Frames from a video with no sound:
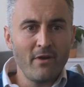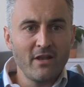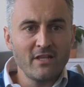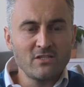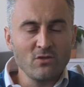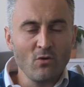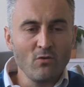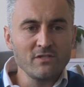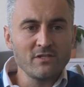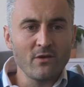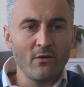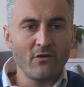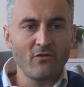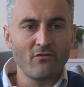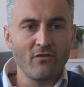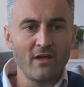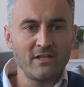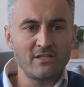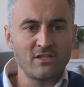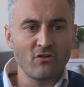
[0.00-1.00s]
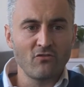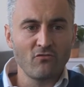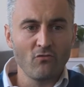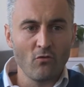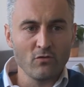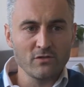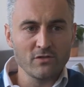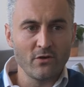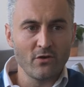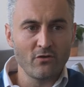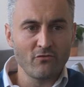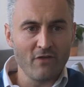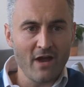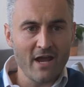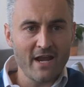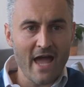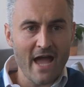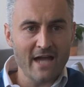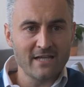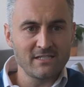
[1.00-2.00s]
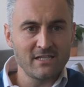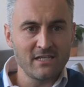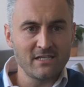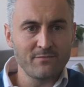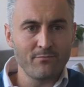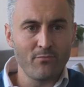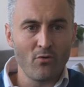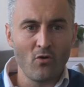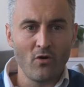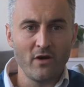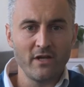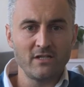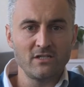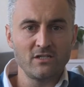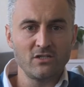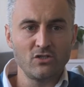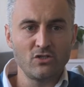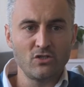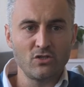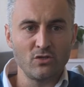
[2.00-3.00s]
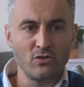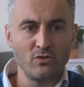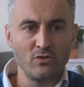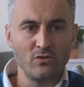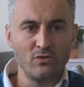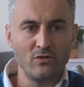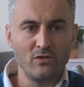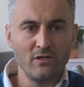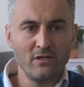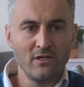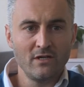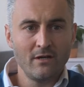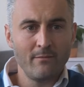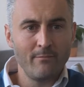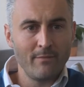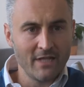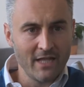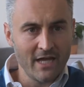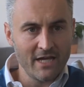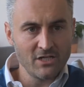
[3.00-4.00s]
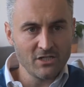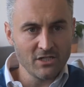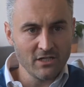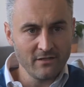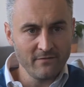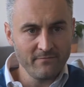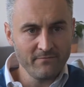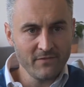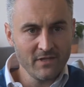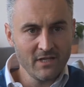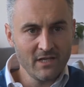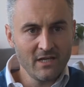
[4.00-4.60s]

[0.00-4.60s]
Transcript: but it's also a great access point to Malaysia.